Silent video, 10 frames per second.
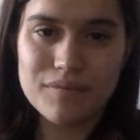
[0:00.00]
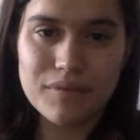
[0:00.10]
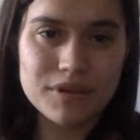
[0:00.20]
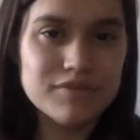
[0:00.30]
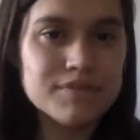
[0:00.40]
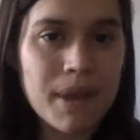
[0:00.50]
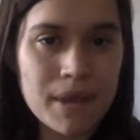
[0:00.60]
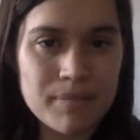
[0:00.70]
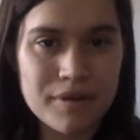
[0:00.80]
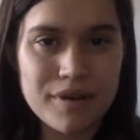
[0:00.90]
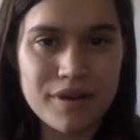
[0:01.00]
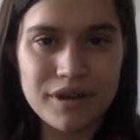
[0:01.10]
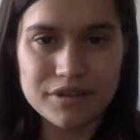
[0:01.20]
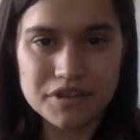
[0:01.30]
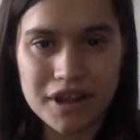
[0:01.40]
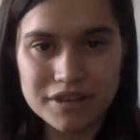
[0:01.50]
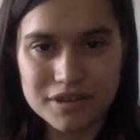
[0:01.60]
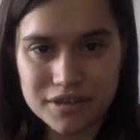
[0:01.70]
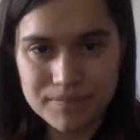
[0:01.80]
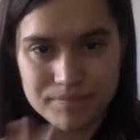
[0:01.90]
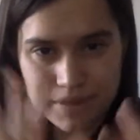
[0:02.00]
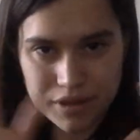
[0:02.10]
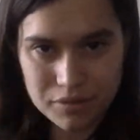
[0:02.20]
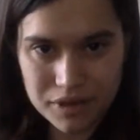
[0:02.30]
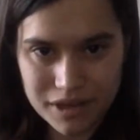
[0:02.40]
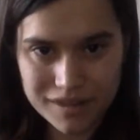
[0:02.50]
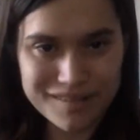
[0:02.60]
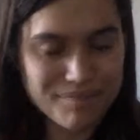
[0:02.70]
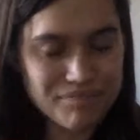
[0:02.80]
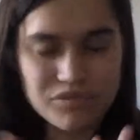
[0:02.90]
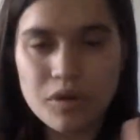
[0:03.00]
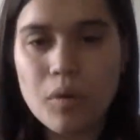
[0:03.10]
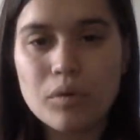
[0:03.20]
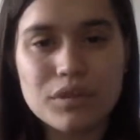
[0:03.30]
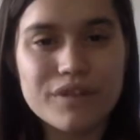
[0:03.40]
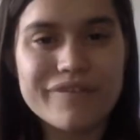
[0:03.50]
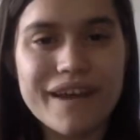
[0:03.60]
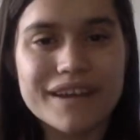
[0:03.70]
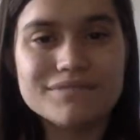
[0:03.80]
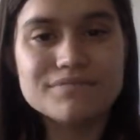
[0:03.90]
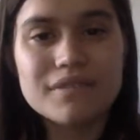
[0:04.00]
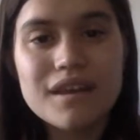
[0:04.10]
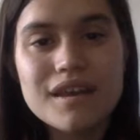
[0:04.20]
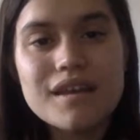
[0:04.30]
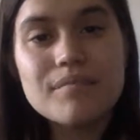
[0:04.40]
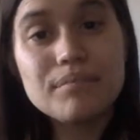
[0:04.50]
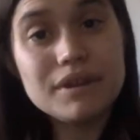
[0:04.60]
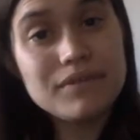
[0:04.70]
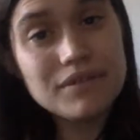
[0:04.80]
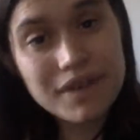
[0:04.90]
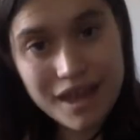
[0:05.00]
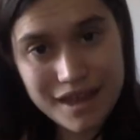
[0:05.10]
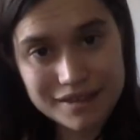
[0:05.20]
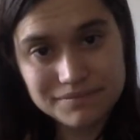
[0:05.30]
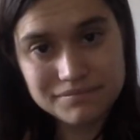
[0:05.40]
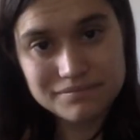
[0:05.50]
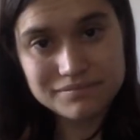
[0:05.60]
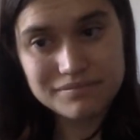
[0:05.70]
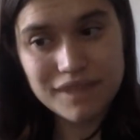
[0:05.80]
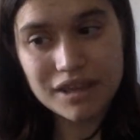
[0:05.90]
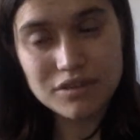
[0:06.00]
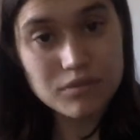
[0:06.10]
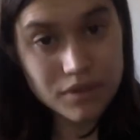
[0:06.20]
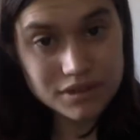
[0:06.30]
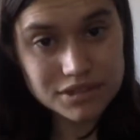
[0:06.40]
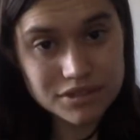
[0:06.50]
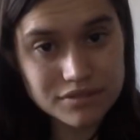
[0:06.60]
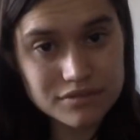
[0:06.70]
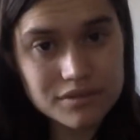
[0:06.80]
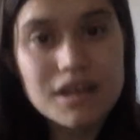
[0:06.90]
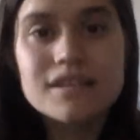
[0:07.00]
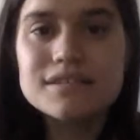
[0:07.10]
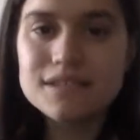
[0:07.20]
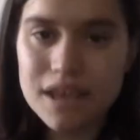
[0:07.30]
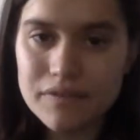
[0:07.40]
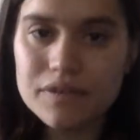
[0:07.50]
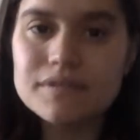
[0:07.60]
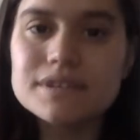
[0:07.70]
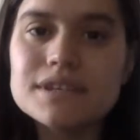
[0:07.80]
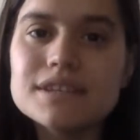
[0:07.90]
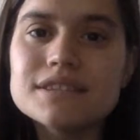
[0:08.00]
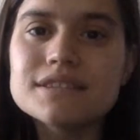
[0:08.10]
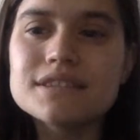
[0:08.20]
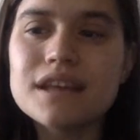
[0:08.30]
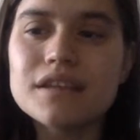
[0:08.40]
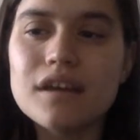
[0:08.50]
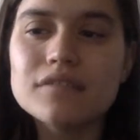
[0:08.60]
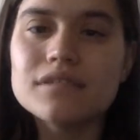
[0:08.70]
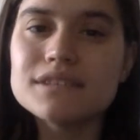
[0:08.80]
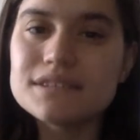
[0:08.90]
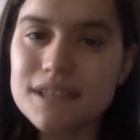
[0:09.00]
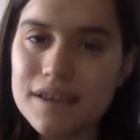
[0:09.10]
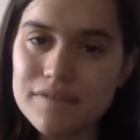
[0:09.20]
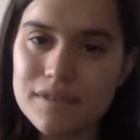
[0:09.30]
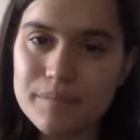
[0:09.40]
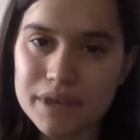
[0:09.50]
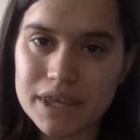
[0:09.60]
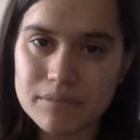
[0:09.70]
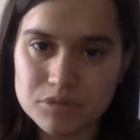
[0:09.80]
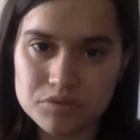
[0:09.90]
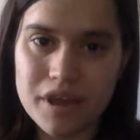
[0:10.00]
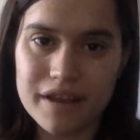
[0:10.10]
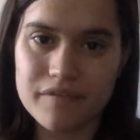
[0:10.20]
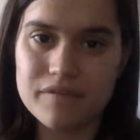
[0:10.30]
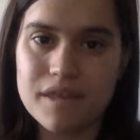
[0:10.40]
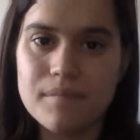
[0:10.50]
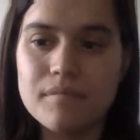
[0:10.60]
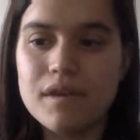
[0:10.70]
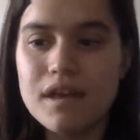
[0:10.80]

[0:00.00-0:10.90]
use paper, you're trying to be green, totally fine. But if you can, and you want to, save your receipts, and not only save them, but keep track of them.